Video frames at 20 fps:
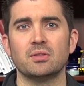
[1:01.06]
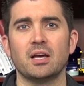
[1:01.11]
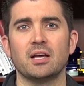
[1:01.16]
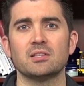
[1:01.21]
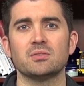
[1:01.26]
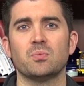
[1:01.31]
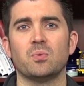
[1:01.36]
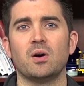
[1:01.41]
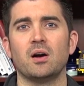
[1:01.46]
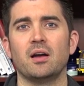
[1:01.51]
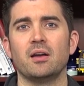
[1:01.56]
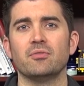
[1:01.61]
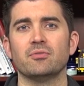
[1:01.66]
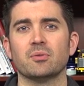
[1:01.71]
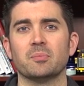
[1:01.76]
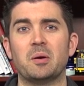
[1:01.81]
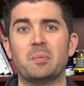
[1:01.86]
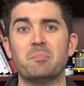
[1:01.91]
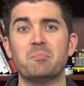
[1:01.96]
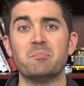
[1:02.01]
that's why,
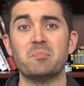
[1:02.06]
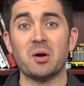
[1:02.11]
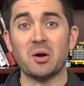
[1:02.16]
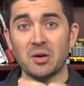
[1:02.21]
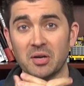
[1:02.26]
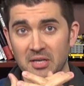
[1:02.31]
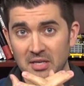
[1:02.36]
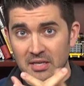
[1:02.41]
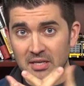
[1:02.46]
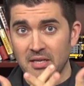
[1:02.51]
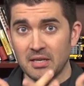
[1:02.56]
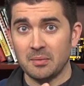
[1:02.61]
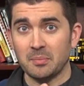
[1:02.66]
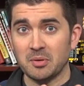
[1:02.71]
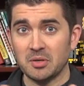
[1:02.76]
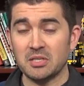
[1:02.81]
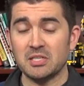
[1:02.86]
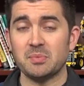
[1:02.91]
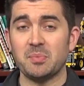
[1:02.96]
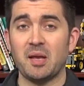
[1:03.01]
from a marketing
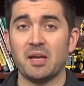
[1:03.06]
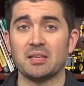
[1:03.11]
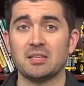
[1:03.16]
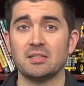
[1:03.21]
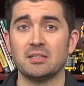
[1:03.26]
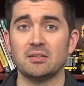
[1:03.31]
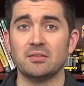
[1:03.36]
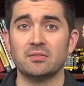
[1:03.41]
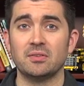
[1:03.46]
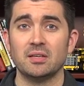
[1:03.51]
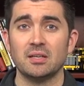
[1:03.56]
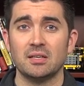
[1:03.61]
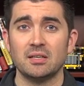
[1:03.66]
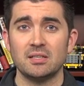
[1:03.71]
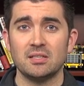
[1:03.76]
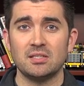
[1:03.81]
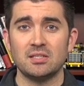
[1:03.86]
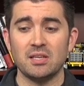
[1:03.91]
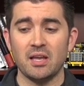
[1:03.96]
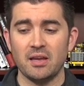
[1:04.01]
perspective,
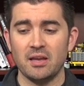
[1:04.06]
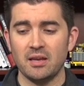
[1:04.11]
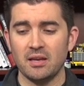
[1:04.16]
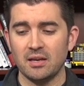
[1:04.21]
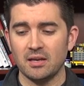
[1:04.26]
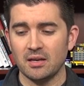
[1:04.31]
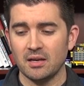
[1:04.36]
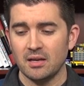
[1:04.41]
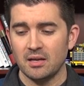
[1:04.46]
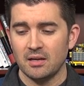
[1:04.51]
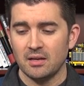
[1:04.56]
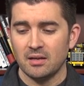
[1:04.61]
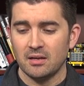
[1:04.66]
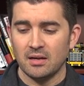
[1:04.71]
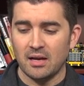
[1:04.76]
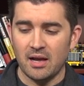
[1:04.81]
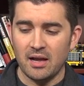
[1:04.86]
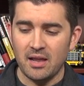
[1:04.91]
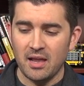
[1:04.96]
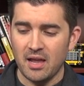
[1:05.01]
saying,
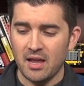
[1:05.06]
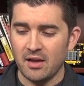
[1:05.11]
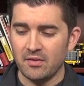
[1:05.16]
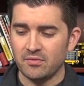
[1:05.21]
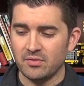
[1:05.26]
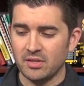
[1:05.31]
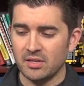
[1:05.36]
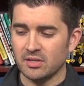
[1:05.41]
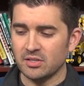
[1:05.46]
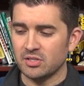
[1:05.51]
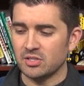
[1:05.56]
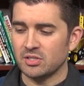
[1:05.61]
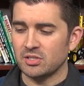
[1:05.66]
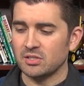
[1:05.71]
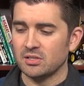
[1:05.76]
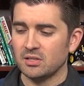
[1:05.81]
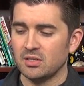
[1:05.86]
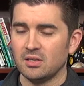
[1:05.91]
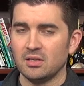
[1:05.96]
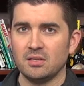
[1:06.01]
I have
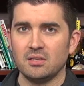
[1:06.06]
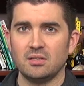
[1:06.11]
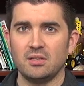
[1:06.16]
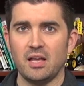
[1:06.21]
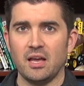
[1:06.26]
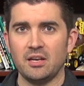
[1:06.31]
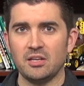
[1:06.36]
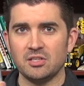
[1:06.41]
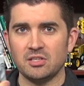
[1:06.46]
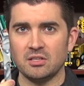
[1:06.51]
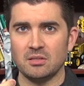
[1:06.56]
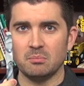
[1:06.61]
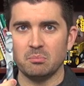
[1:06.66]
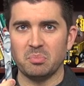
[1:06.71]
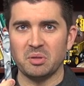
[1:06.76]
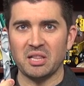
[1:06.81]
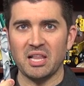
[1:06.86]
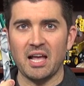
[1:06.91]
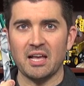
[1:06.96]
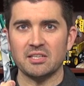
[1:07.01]
this Edison
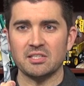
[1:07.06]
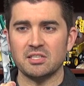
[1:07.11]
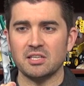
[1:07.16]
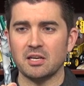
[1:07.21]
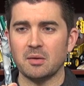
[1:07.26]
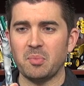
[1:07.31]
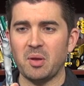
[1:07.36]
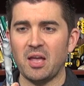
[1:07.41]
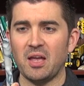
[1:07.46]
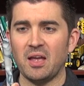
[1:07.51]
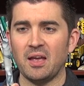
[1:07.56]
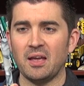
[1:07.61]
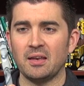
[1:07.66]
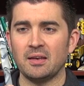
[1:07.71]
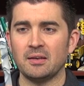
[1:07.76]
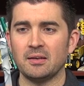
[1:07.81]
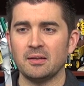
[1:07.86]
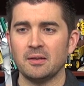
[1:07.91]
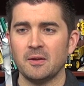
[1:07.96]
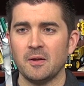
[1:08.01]
plastic
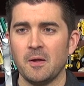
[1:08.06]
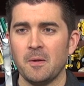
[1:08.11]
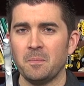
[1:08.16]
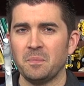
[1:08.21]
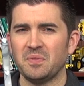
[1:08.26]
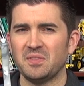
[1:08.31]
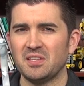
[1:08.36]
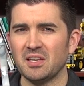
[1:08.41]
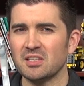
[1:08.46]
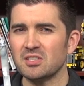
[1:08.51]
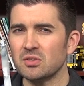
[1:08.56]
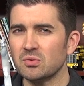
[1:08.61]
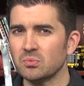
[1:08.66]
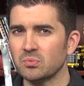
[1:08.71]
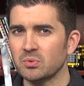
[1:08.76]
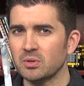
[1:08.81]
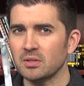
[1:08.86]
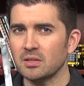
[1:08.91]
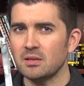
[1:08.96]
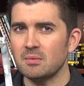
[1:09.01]
pen doesn't
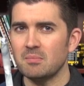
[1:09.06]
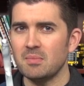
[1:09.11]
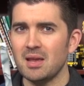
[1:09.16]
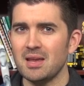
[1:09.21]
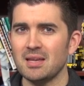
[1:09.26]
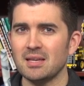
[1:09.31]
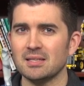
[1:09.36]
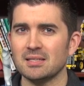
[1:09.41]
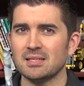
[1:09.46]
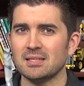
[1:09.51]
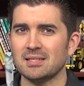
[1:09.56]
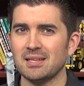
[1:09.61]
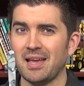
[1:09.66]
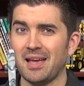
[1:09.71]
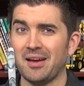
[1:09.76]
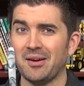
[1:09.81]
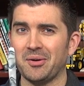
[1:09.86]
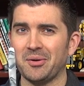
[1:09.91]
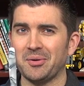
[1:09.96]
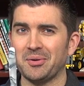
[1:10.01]
really make it
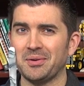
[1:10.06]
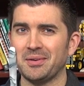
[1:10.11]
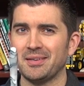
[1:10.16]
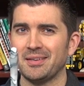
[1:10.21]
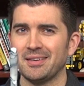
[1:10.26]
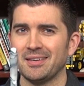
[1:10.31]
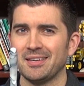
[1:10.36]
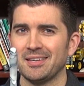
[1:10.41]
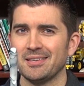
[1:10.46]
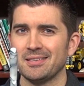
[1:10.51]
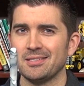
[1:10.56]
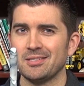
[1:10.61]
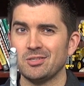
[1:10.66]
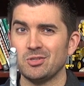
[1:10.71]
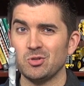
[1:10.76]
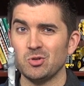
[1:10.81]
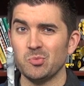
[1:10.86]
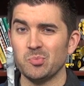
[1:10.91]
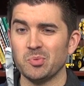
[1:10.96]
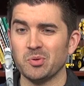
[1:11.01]
sound
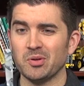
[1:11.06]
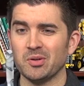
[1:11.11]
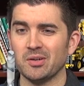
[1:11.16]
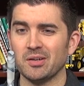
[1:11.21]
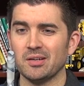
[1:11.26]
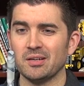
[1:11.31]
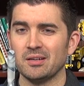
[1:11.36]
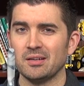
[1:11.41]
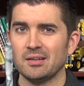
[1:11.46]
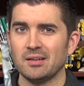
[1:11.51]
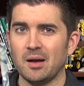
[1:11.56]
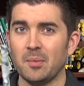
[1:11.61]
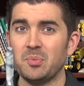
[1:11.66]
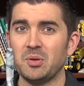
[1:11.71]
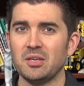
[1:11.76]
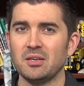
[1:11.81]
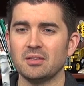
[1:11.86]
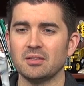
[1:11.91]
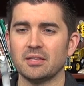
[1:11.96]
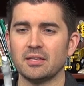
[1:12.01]
super
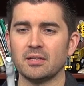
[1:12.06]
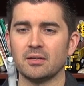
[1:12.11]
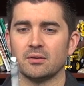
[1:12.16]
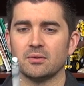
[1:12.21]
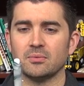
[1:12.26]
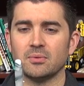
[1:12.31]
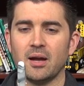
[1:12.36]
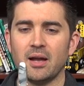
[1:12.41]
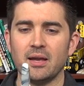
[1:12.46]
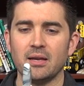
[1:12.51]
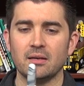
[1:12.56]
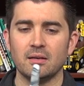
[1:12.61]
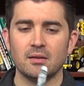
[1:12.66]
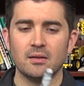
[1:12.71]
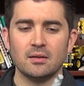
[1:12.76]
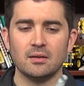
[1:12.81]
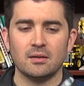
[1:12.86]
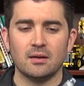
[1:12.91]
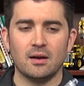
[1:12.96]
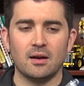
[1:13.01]
appealing, right?
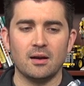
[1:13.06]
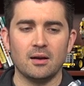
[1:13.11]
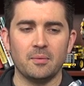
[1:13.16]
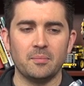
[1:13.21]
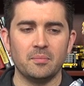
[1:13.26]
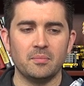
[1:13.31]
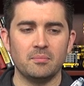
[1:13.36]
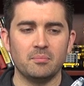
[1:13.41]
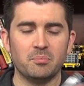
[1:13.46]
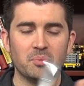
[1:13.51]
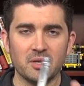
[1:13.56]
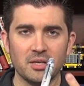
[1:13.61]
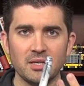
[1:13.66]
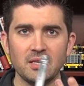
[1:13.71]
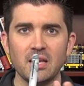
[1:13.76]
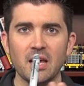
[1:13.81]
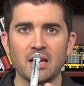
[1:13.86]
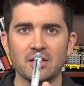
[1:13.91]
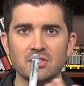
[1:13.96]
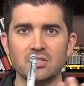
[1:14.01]
Um,
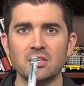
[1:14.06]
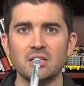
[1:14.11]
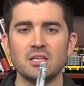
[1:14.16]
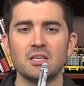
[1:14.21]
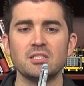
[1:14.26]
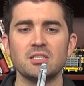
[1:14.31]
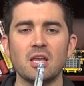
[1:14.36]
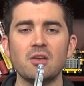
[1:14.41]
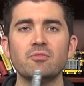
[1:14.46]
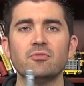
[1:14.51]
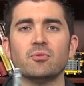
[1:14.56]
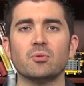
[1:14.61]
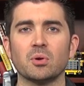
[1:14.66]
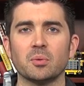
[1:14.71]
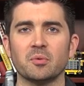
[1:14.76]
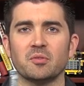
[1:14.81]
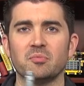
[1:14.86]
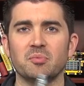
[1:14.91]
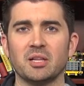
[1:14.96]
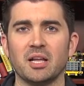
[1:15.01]
but yes, it is a
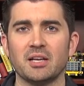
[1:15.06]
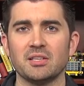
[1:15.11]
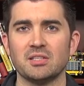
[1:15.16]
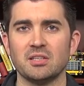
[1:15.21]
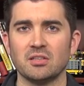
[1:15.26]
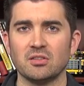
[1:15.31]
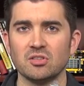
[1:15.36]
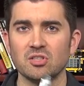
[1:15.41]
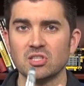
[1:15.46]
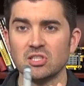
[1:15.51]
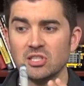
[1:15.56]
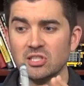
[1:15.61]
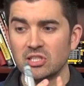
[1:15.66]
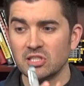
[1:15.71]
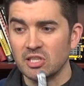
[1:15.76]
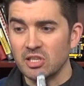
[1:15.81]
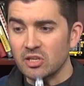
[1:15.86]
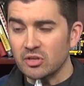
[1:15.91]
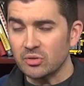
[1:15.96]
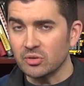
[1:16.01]
form of plastic. There's
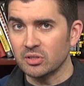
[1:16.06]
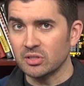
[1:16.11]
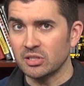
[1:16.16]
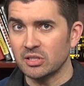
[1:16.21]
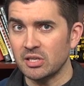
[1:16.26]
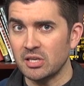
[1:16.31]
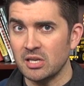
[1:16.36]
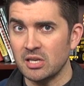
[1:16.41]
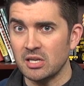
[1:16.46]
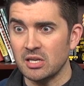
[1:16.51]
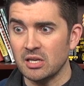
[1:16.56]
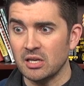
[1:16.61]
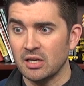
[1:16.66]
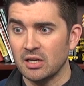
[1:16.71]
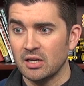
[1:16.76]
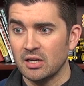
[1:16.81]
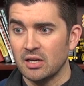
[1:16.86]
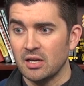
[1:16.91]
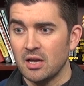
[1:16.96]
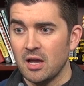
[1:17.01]
literally,
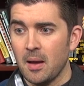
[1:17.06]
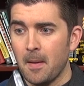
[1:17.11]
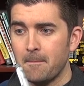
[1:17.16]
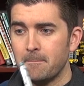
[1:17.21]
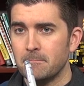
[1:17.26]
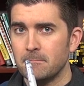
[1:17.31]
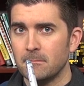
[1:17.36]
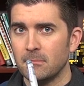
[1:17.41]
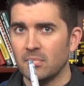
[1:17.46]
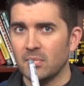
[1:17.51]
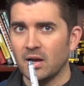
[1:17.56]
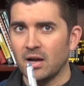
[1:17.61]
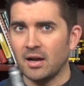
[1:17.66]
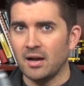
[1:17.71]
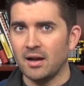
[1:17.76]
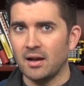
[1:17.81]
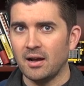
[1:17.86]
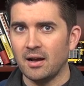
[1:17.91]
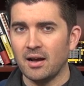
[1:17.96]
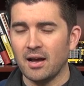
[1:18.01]

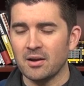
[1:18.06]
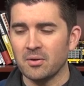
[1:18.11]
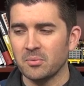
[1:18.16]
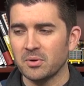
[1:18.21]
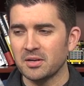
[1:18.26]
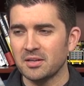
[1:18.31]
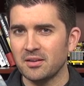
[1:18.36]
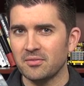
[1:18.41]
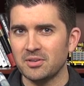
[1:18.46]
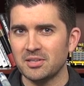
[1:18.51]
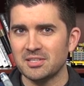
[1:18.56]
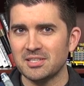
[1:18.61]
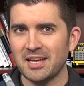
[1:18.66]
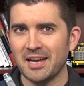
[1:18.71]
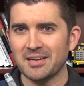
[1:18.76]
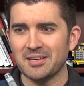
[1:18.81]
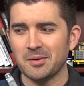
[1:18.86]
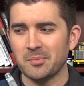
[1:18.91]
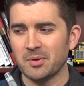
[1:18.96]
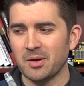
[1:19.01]
uh, I don't want to give an
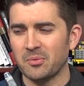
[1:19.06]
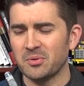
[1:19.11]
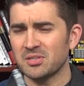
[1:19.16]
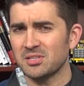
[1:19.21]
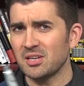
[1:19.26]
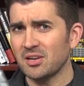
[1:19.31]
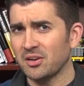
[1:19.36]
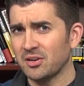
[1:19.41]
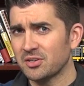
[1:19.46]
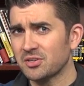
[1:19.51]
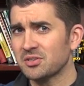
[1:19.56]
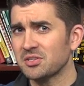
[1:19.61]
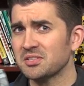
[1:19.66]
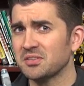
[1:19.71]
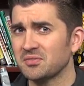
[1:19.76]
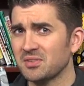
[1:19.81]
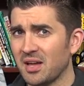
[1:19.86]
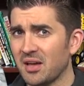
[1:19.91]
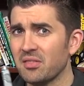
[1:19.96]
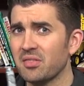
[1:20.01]
exact number, I want to say hundreds,
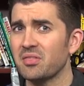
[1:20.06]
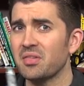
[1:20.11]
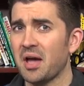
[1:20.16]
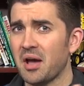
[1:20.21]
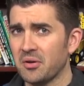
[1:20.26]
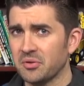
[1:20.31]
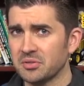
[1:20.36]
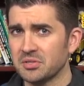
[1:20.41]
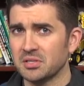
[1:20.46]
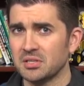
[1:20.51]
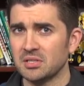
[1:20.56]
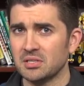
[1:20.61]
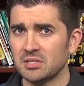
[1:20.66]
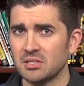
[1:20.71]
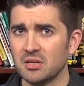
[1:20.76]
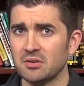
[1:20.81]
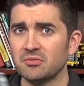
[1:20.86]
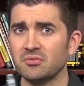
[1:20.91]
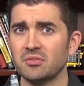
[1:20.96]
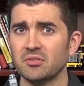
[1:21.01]
if not thousands,
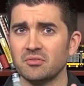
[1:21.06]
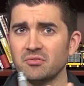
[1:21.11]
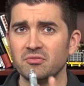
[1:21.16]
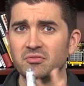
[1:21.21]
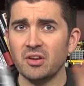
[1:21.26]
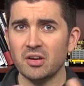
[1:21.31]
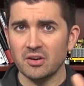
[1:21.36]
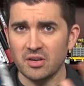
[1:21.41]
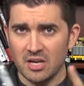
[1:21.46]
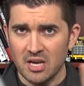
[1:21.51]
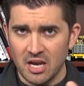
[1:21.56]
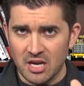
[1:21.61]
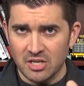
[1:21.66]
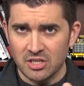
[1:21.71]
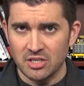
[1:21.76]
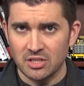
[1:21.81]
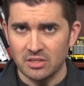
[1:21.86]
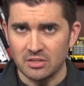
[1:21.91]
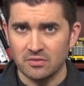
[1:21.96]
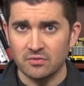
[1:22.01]
of
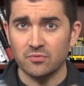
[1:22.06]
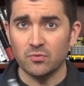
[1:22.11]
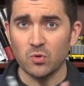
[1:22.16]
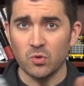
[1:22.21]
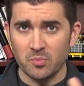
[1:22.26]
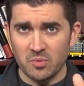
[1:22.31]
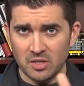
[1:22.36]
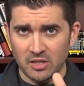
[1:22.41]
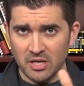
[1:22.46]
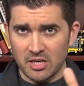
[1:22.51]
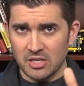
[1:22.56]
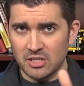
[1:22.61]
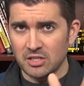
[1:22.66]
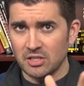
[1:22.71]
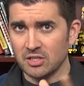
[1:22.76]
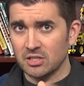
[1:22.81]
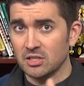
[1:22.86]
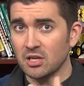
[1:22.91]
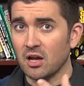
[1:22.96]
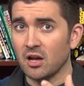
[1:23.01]
variations,
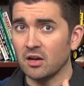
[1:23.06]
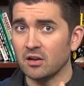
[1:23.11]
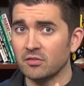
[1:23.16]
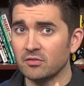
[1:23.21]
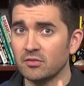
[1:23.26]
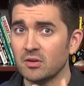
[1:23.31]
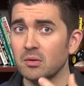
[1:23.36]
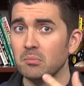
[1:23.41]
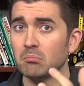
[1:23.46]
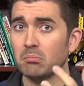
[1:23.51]
formulations of